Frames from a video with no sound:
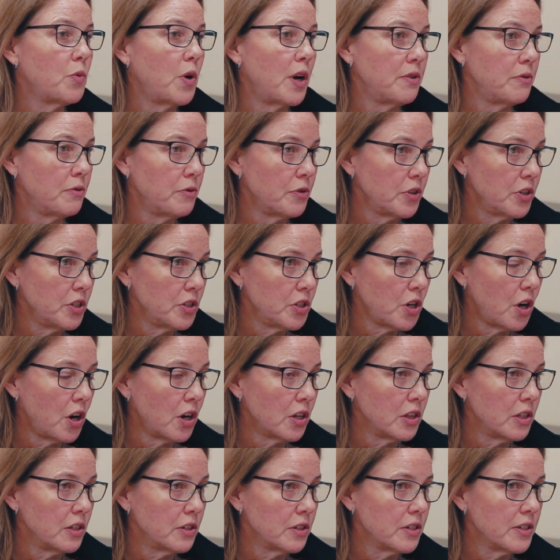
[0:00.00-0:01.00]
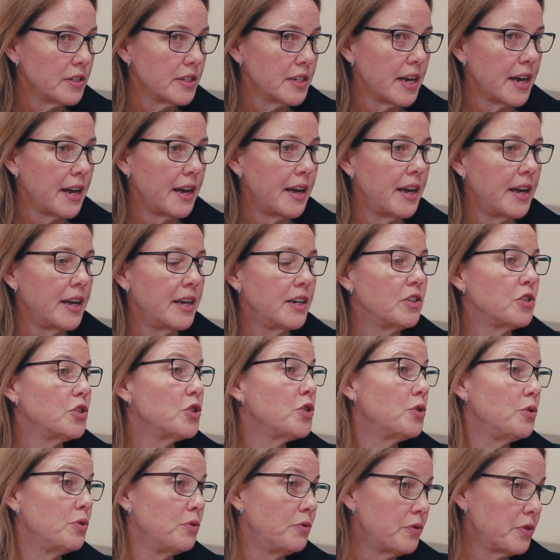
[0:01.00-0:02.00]
one for the toddlers, and
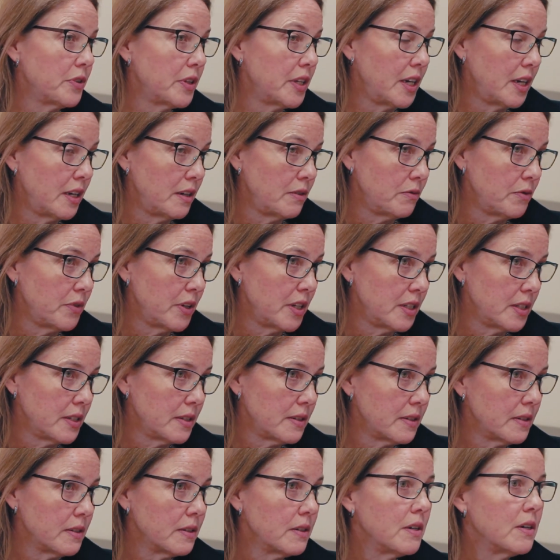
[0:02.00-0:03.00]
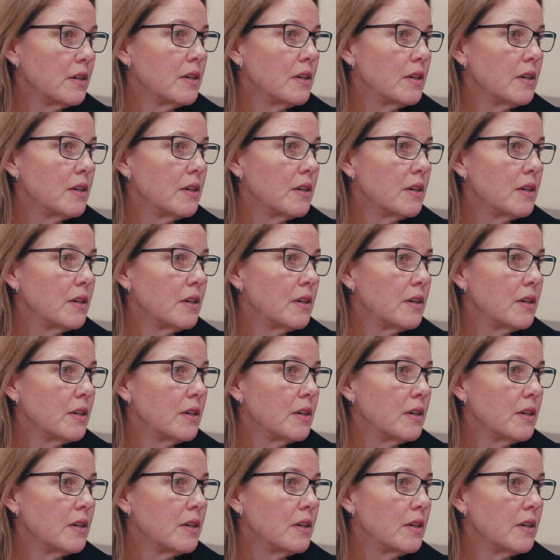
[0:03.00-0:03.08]
two for the infants.